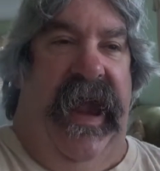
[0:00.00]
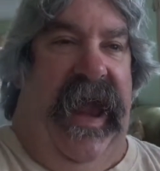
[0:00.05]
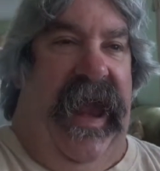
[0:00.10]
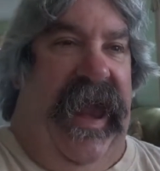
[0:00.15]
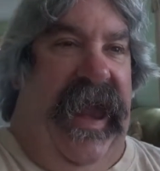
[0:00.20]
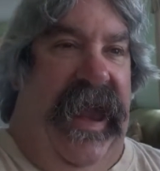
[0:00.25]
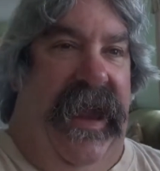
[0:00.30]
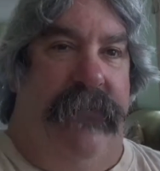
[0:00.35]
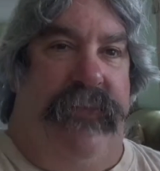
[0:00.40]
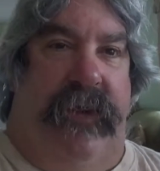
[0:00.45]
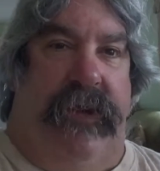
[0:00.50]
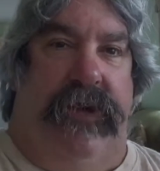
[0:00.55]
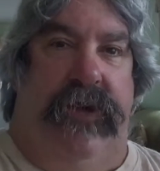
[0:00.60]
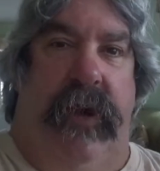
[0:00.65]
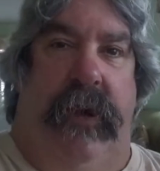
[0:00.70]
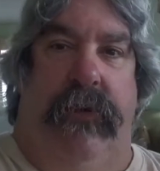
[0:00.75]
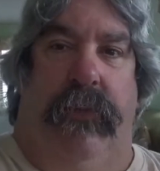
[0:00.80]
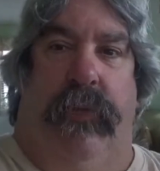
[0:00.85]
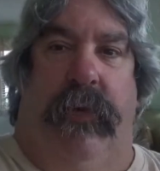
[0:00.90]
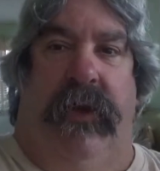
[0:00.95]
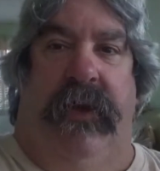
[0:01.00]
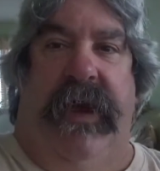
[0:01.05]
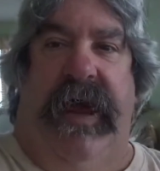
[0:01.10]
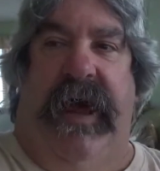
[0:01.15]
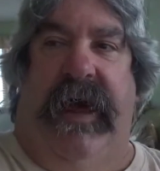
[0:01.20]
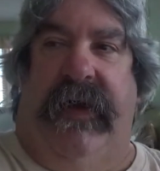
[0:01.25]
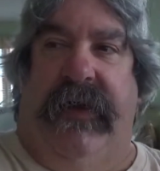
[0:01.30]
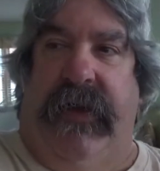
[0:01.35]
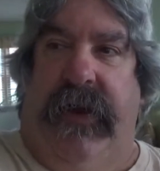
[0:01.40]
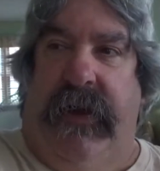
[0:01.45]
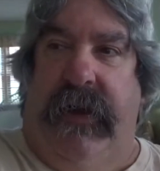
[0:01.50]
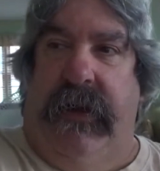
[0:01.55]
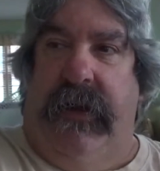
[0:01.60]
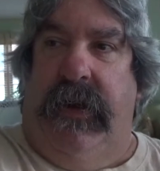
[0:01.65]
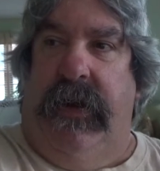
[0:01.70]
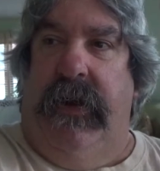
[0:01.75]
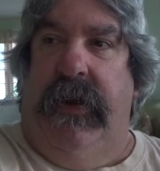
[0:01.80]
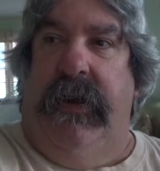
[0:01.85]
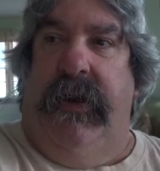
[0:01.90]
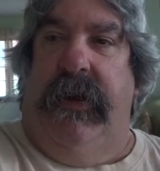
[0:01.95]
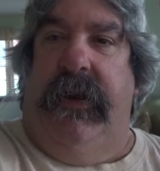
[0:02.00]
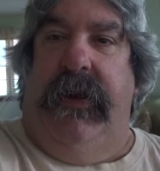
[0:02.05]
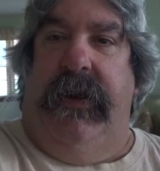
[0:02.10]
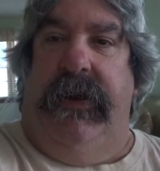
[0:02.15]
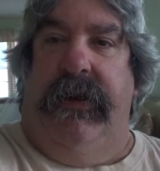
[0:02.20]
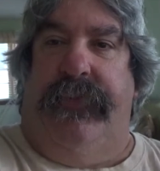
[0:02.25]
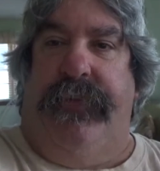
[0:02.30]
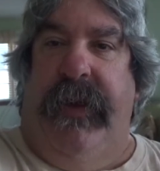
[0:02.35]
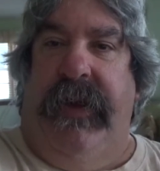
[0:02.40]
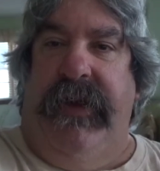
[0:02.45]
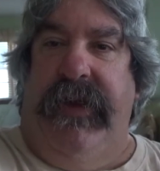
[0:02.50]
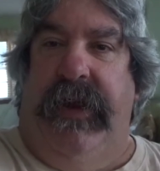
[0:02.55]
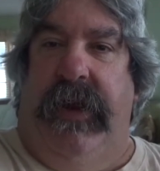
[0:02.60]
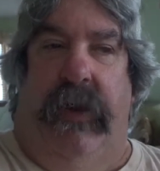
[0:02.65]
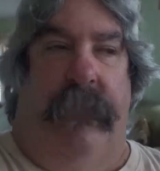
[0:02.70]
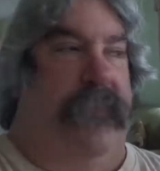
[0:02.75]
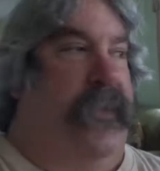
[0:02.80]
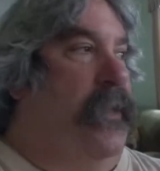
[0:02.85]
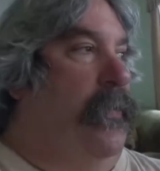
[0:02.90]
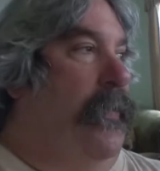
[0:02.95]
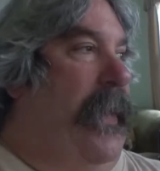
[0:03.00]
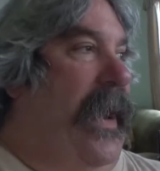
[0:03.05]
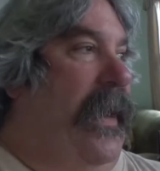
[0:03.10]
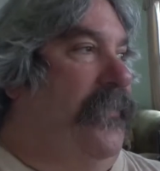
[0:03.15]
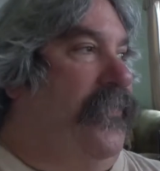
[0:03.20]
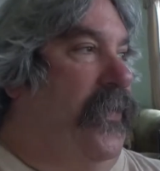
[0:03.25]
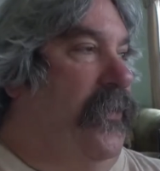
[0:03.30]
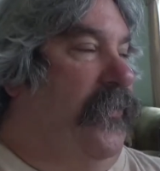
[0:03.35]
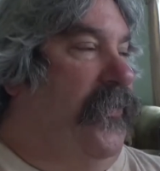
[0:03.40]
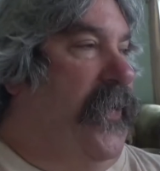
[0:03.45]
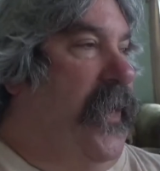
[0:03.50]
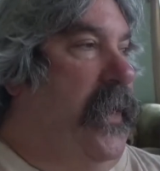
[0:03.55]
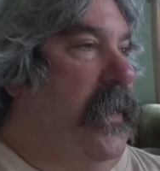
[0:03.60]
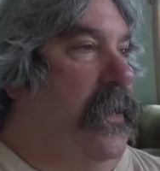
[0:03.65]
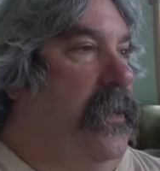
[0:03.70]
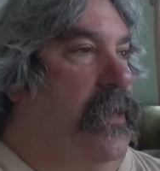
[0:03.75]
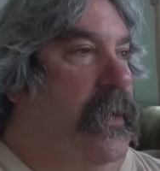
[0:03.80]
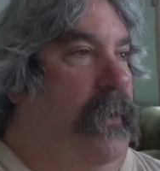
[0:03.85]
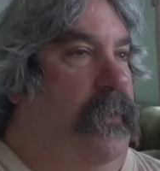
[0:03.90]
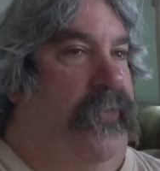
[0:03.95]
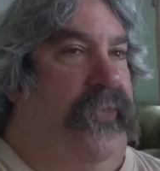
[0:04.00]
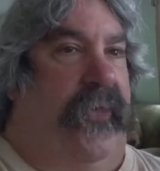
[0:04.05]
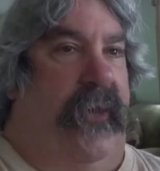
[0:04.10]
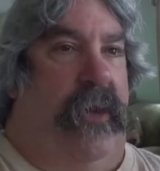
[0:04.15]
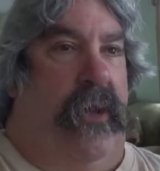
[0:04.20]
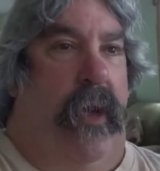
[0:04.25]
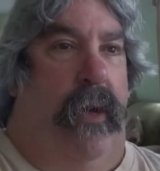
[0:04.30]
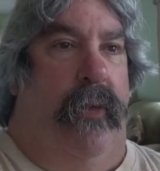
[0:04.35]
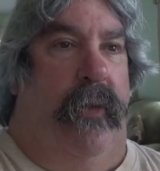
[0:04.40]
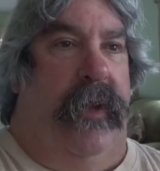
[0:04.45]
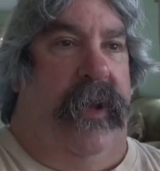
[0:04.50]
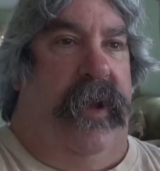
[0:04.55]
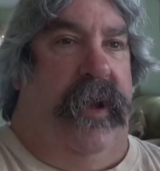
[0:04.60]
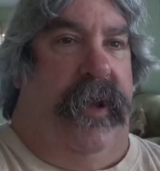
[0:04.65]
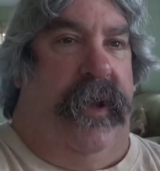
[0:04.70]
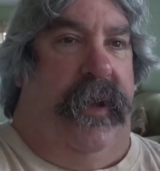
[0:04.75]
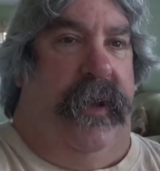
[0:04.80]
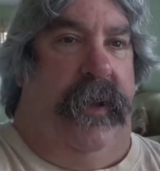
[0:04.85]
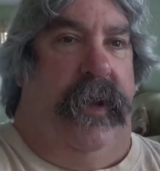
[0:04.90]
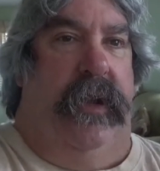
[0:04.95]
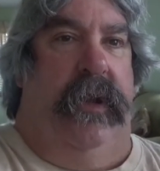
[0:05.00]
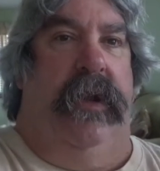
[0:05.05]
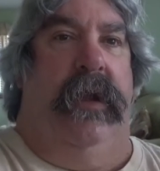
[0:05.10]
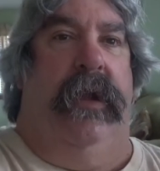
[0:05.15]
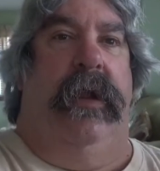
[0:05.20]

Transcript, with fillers: Have a good one out there. And if any of you out there is getting close to going in